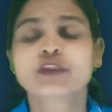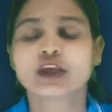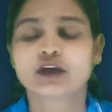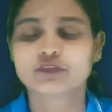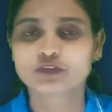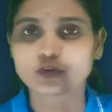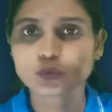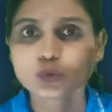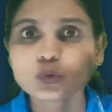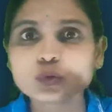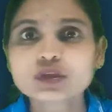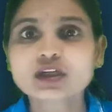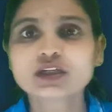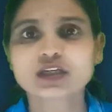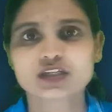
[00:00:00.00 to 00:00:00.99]
If you do
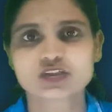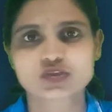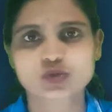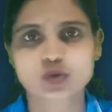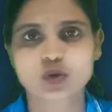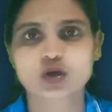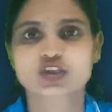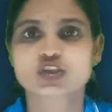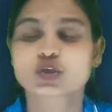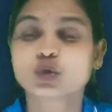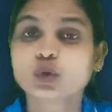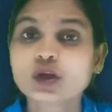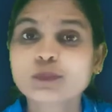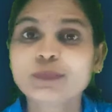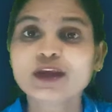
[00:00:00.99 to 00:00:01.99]
the test cross, you
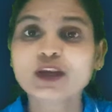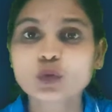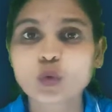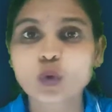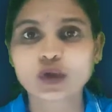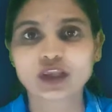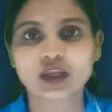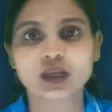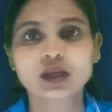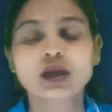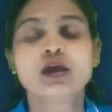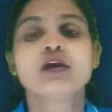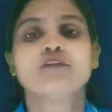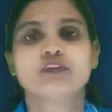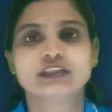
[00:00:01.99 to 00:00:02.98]
will be knowing
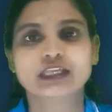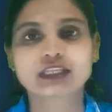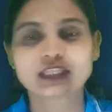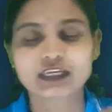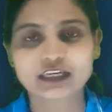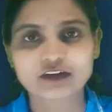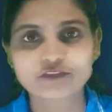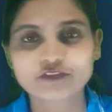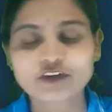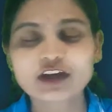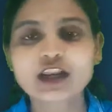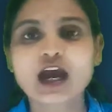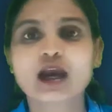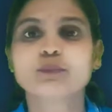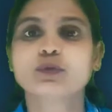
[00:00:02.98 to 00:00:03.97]
whether the
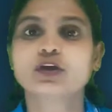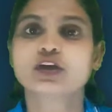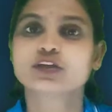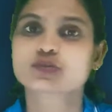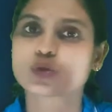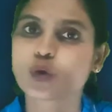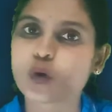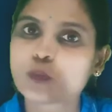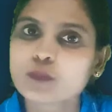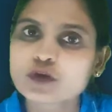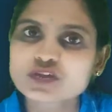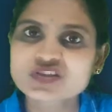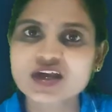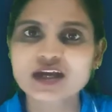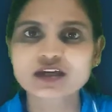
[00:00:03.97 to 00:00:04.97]
F1 hybrid is
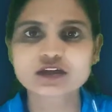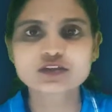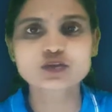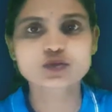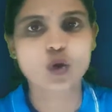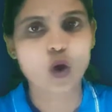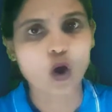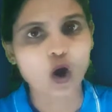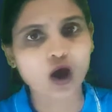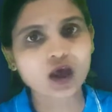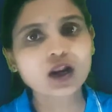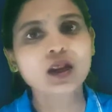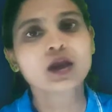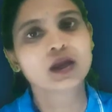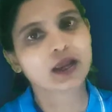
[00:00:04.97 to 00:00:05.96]
homozygous
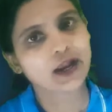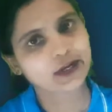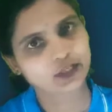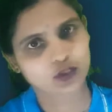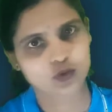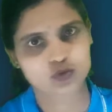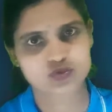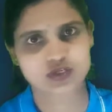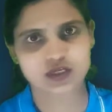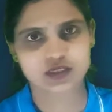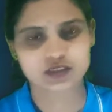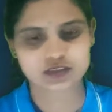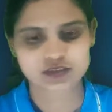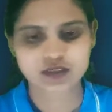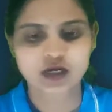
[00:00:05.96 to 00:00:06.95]
or
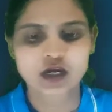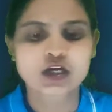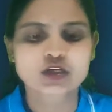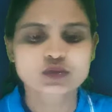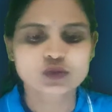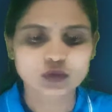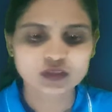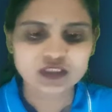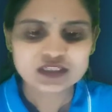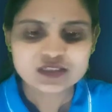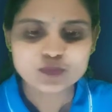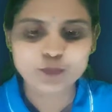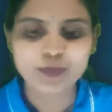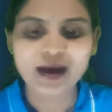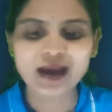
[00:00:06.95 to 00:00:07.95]
heterozygous. So this
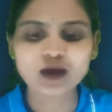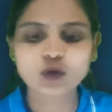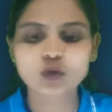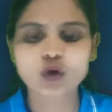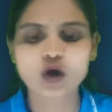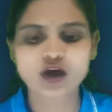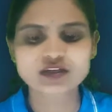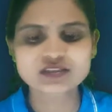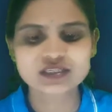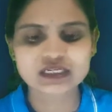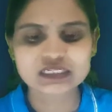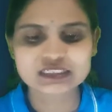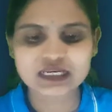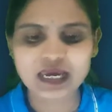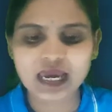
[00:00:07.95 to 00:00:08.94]
back cross,
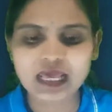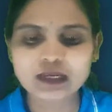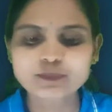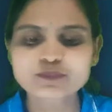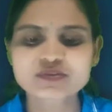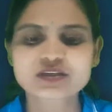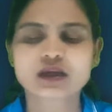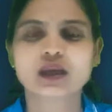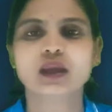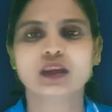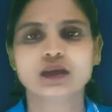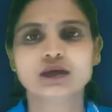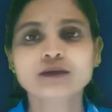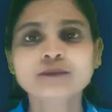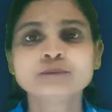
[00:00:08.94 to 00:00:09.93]
it helps
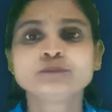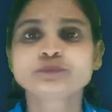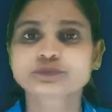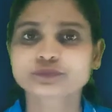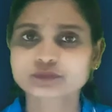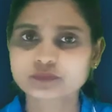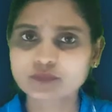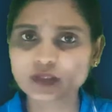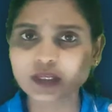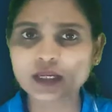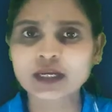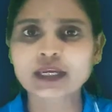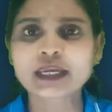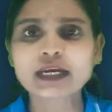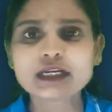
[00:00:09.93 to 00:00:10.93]
in
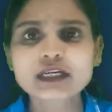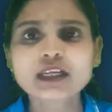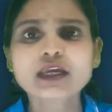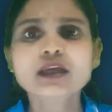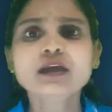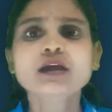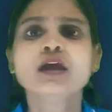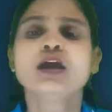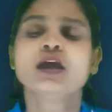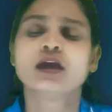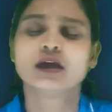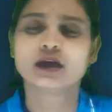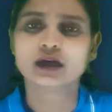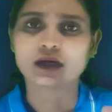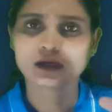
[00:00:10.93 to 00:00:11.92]
getting
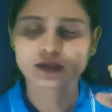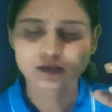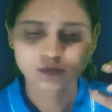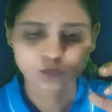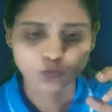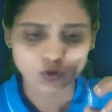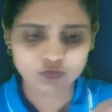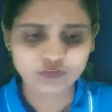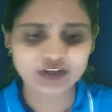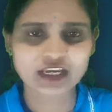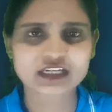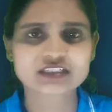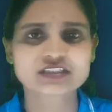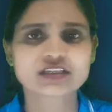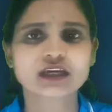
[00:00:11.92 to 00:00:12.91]
what we
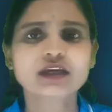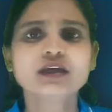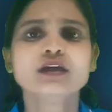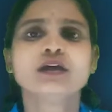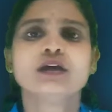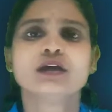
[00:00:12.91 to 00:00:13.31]
can say